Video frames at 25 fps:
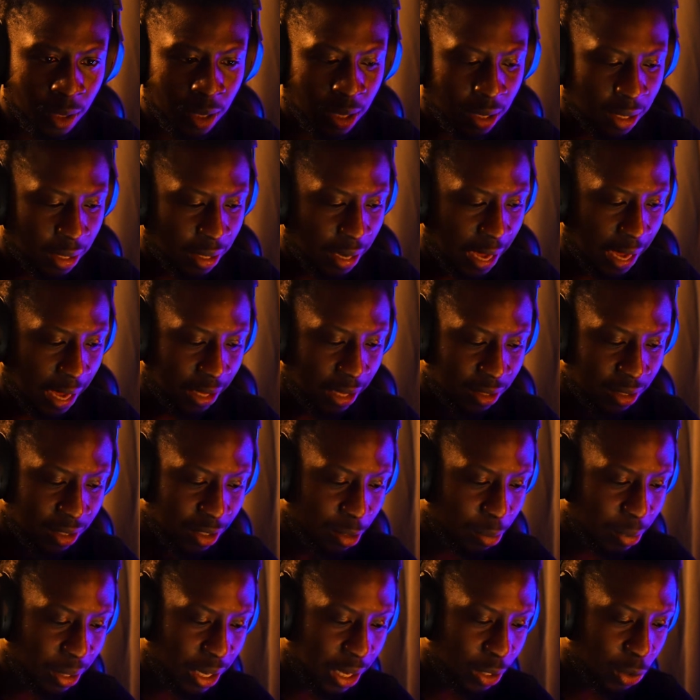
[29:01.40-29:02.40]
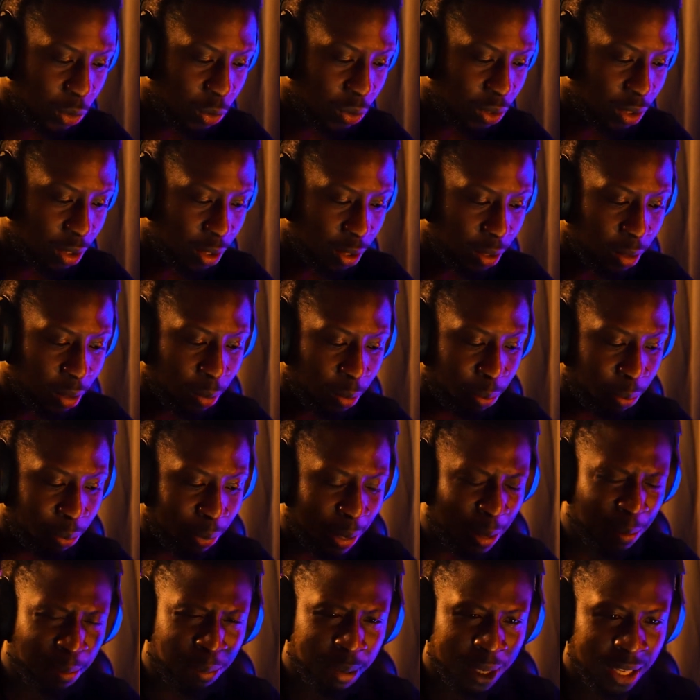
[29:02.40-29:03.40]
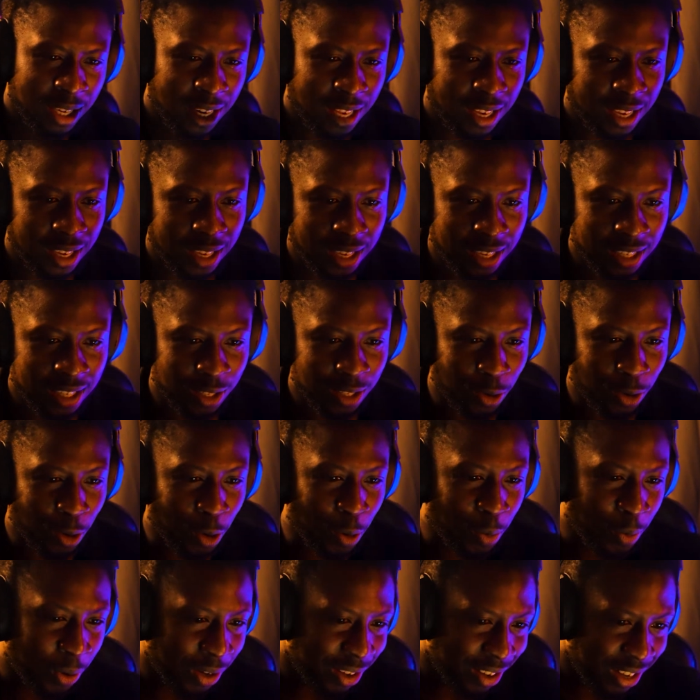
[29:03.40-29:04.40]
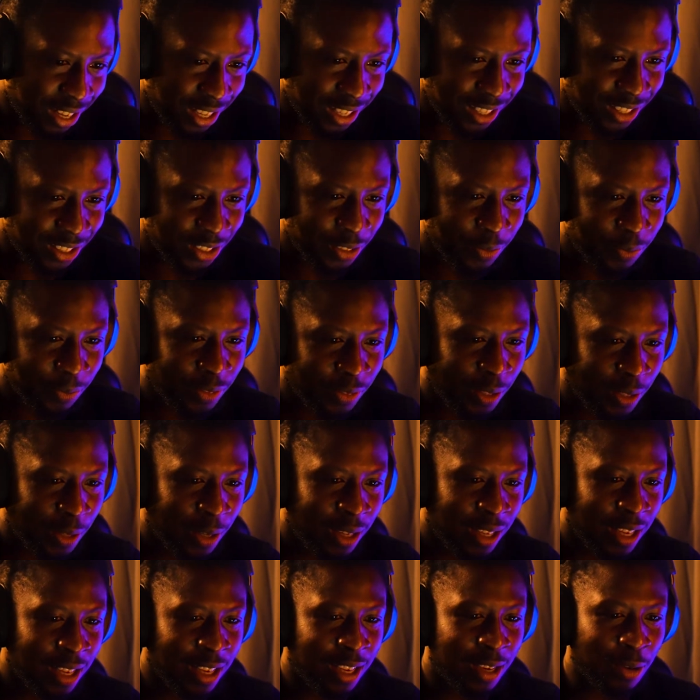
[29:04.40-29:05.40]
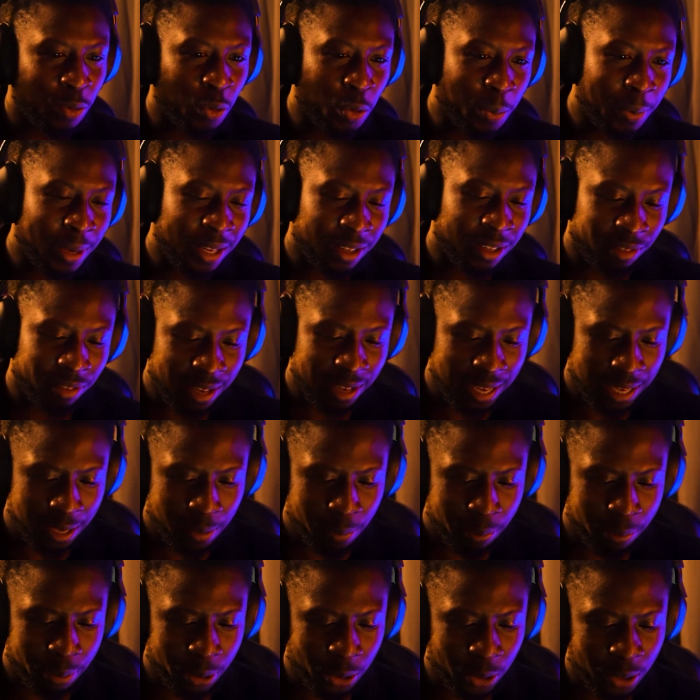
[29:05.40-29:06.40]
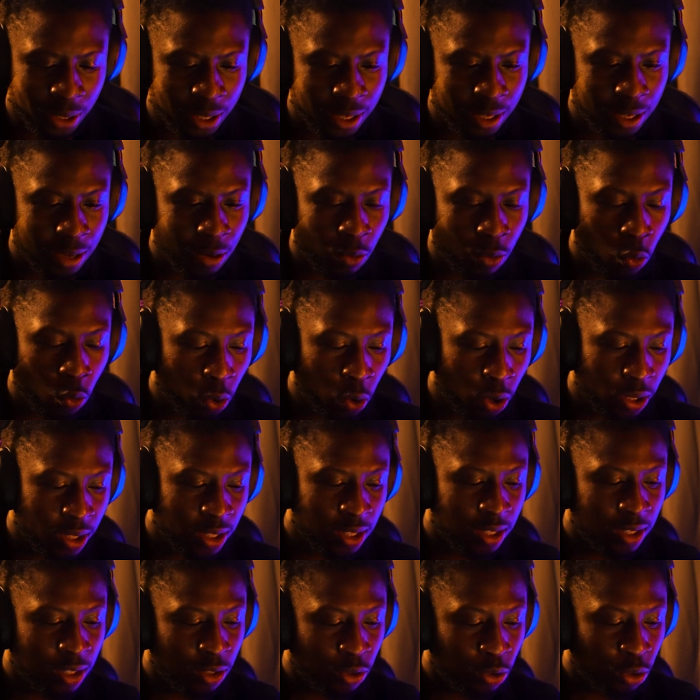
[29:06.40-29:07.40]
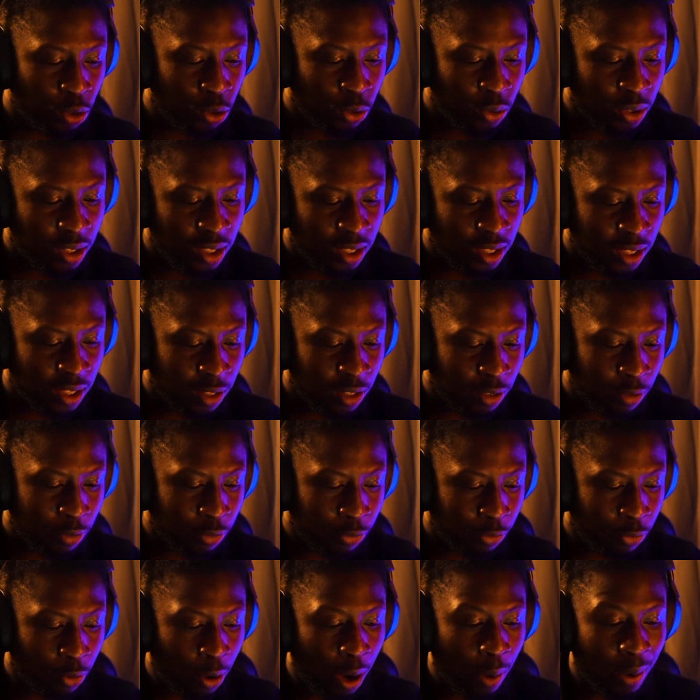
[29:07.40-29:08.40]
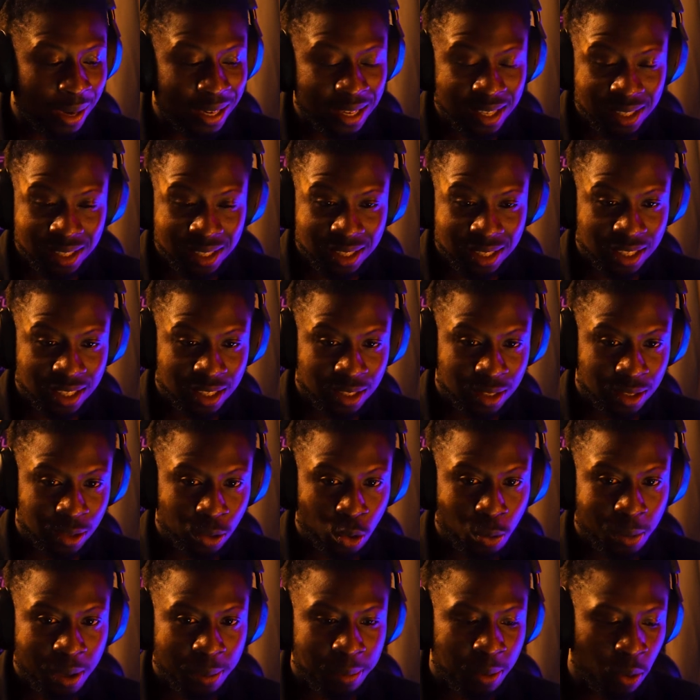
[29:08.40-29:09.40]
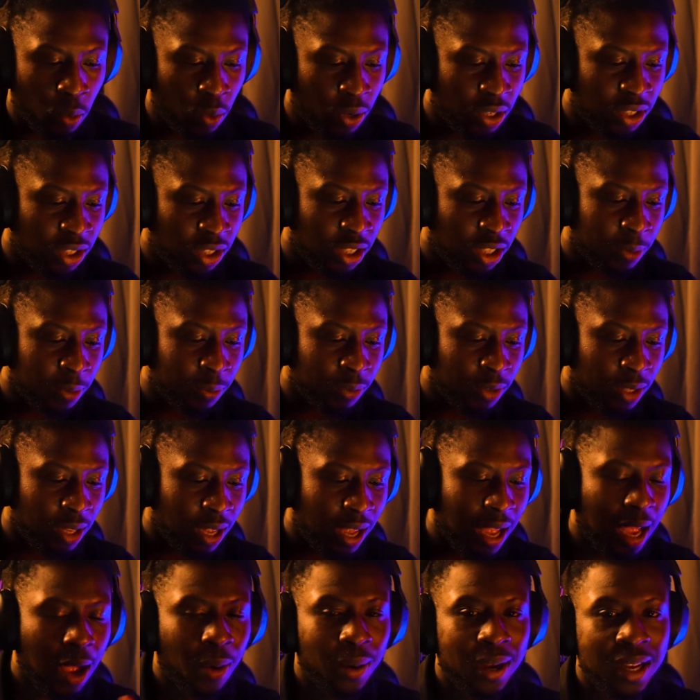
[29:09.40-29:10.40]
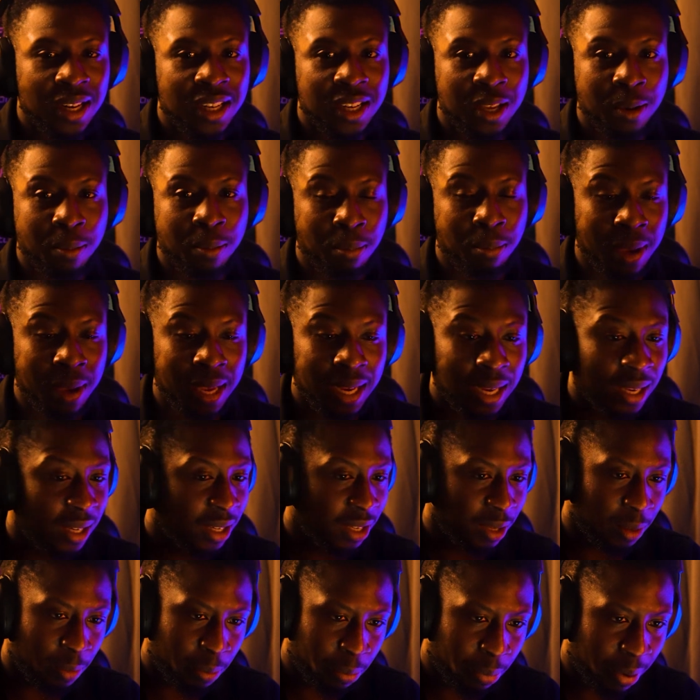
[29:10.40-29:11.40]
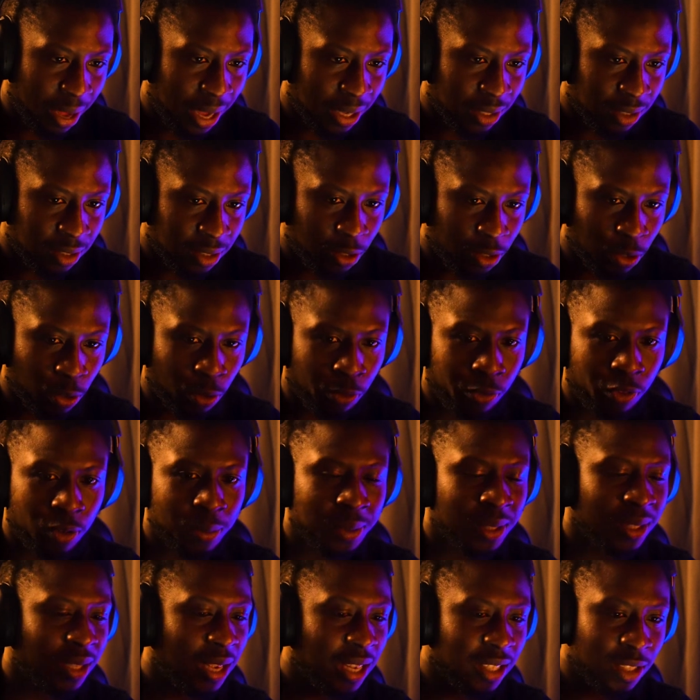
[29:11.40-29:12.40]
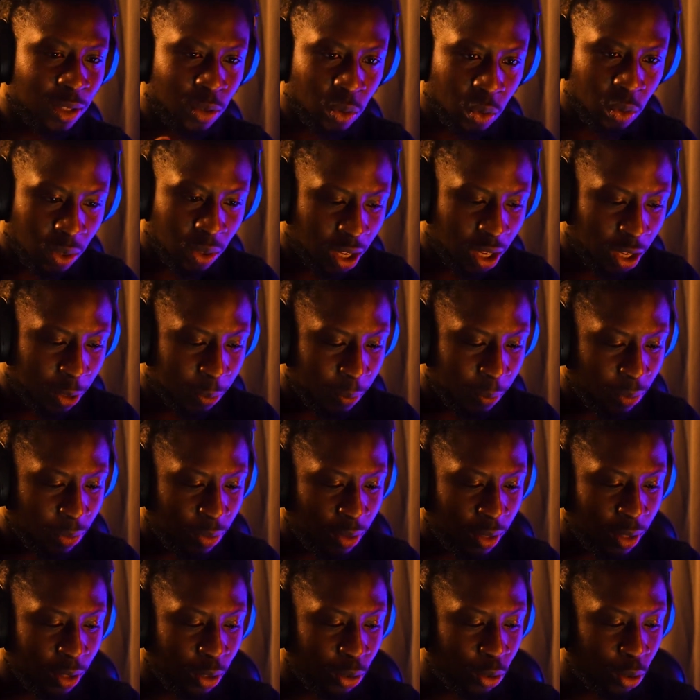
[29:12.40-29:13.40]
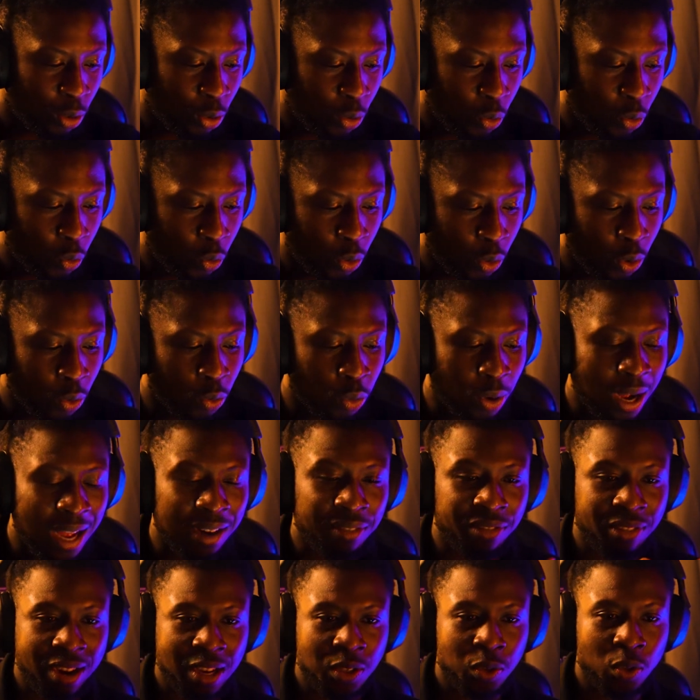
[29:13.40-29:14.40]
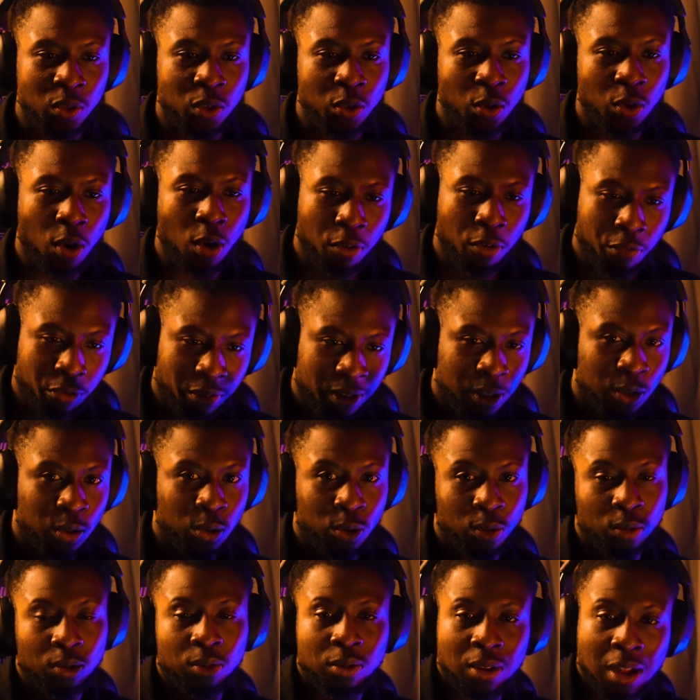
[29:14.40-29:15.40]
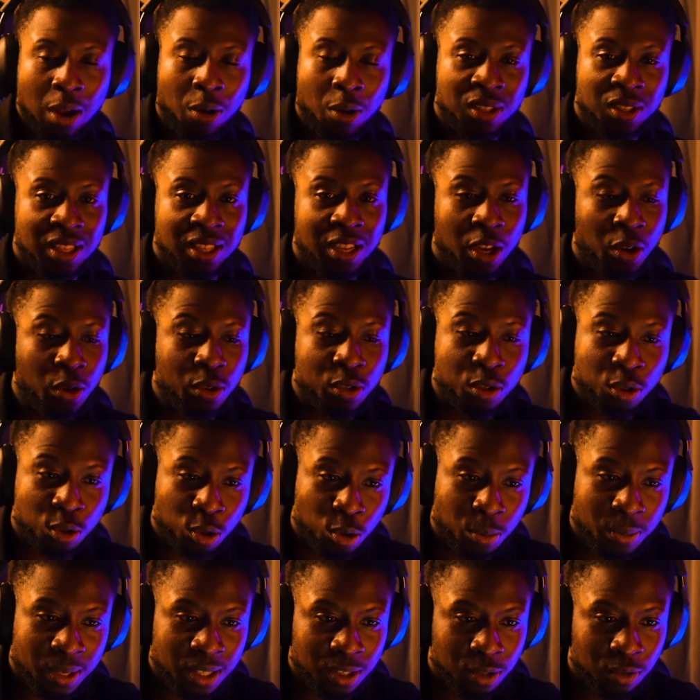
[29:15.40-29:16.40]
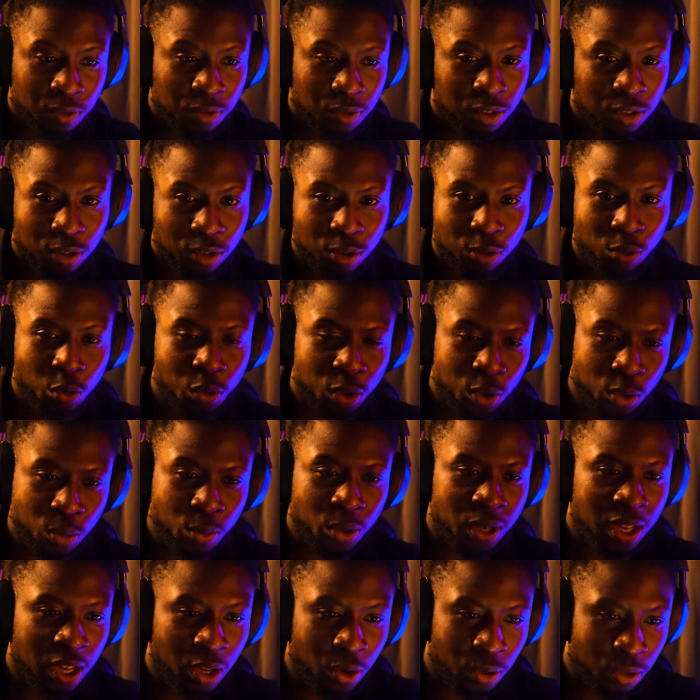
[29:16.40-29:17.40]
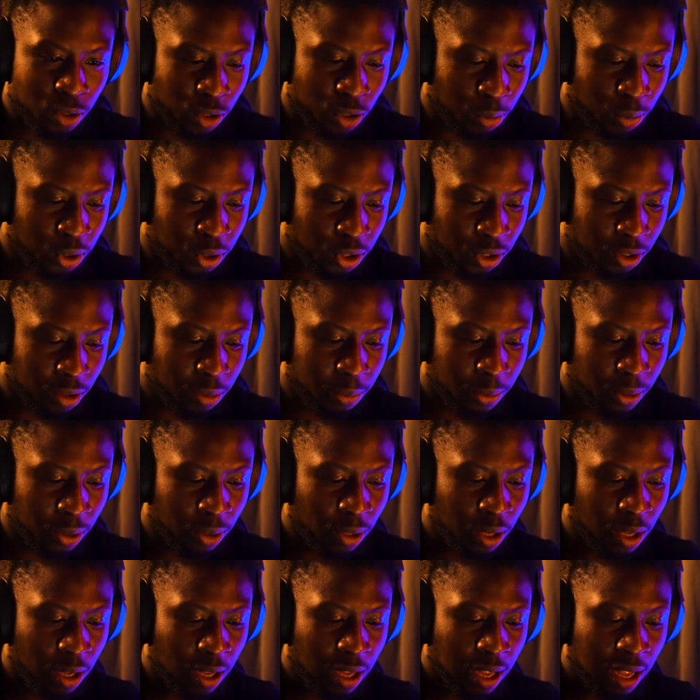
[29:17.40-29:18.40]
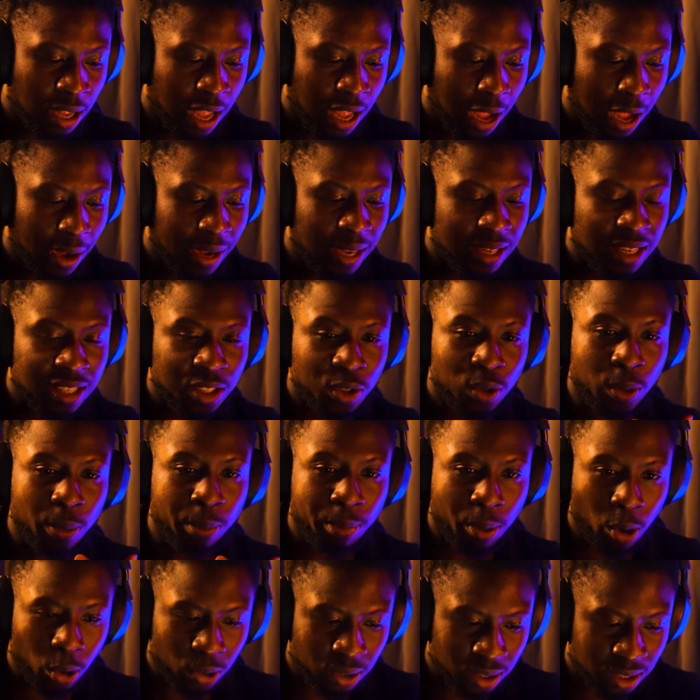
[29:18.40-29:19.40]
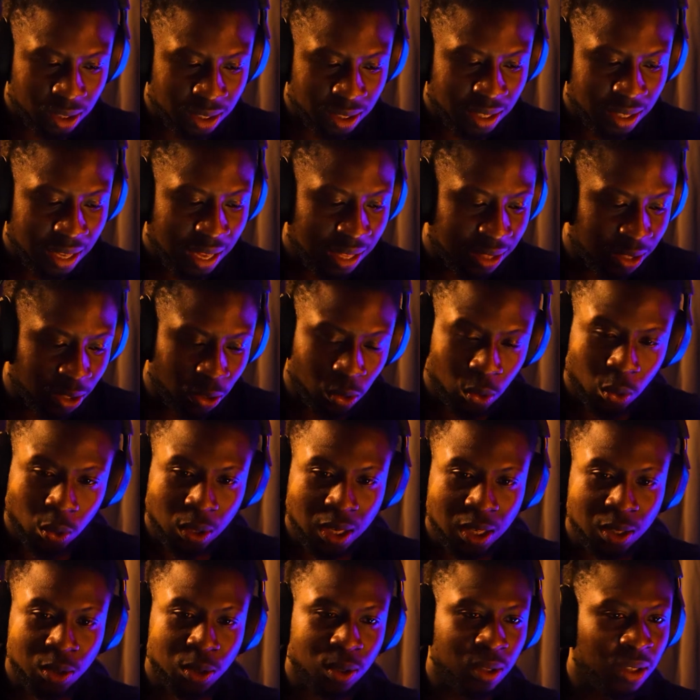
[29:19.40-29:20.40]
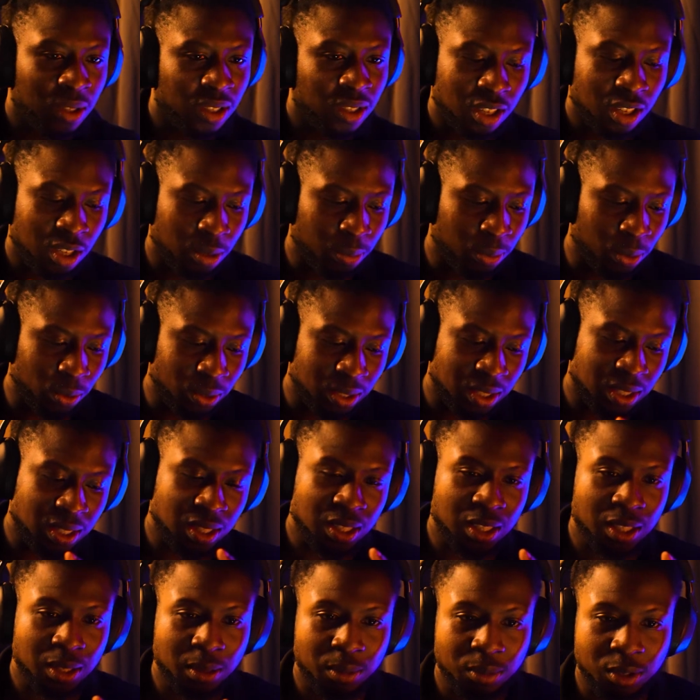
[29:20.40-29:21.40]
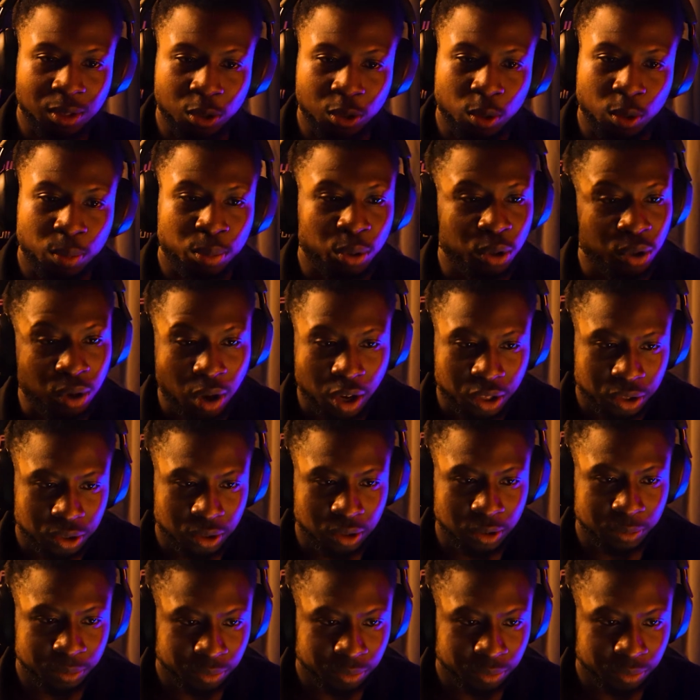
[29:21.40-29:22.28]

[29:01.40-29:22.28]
like similar to the Pempila Omorai woman, right? But what do you see for our listeners who may be wondering, how can they make an impact, from starting today? So what advice will you offer to, I would say, consumers, even though we do more than consumption, but how can they support this ethical and sustainable tea, production?